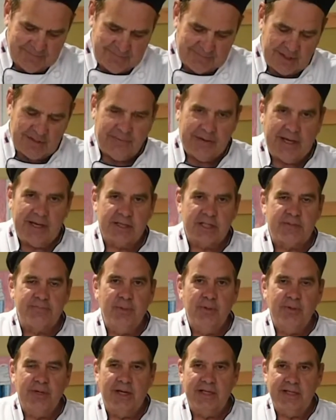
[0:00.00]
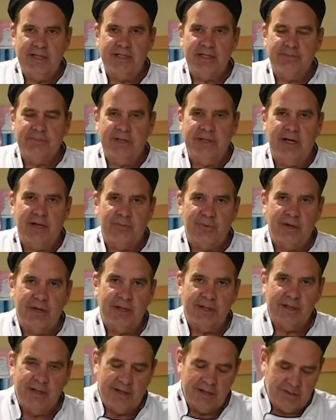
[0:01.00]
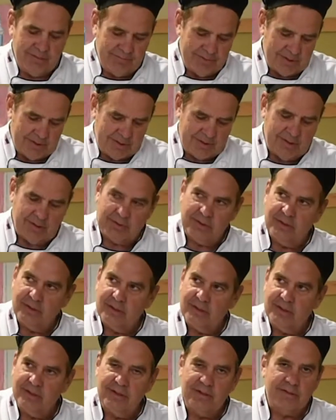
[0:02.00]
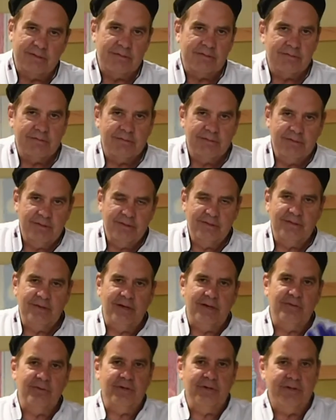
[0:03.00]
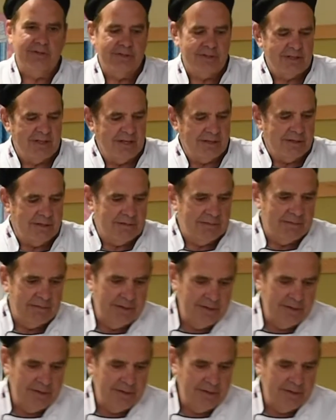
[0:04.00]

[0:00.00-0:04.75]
If I had a spoon, I'd eat some of that right now. That's how good it looks. Not really, just kidding.